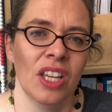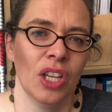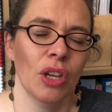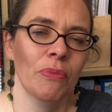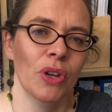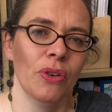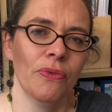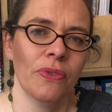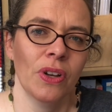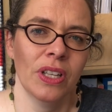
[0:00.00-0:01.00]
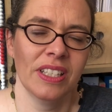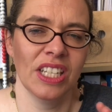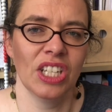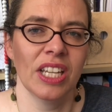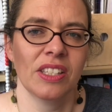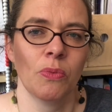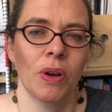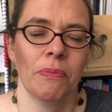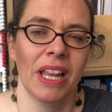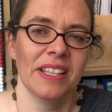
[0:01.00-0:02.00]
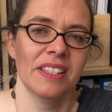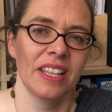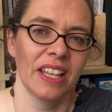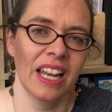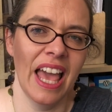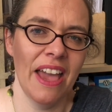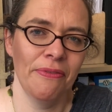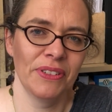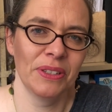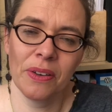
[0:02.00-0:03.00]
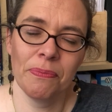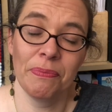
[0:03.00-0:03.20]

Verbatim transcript: you move digits one place to the left,